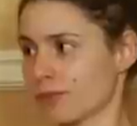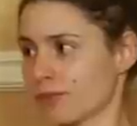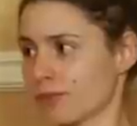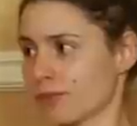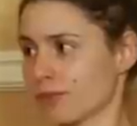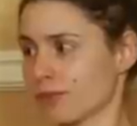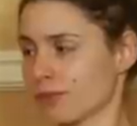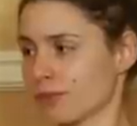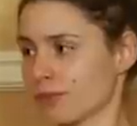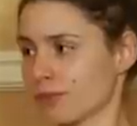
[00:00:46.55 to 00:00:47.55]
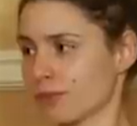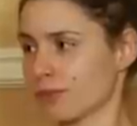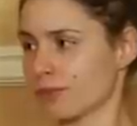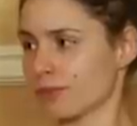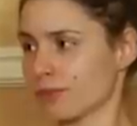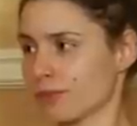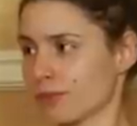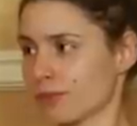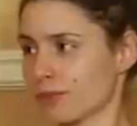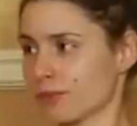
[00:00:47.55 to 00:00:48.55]

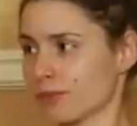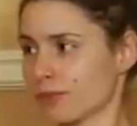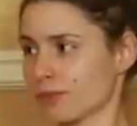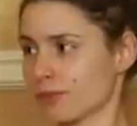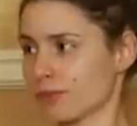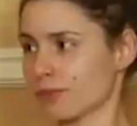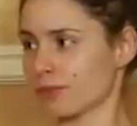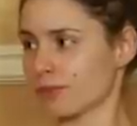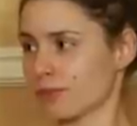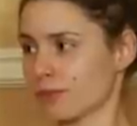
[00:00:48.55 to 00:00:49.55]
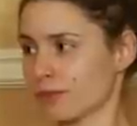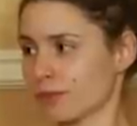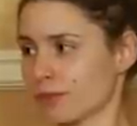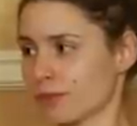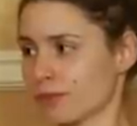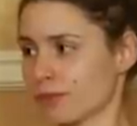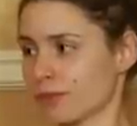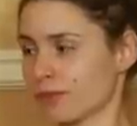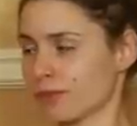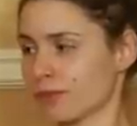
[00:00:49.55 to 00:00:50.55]

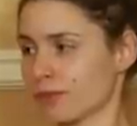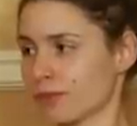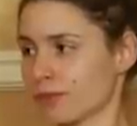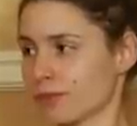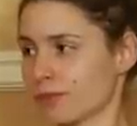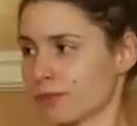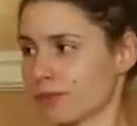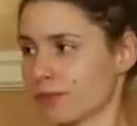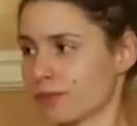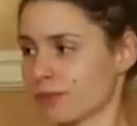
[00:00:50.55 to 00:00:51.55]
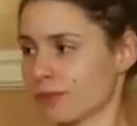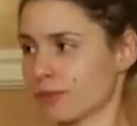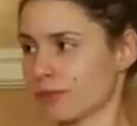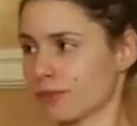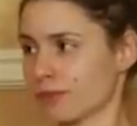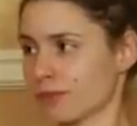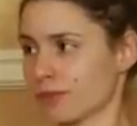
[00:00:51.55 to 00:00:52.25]
(silent)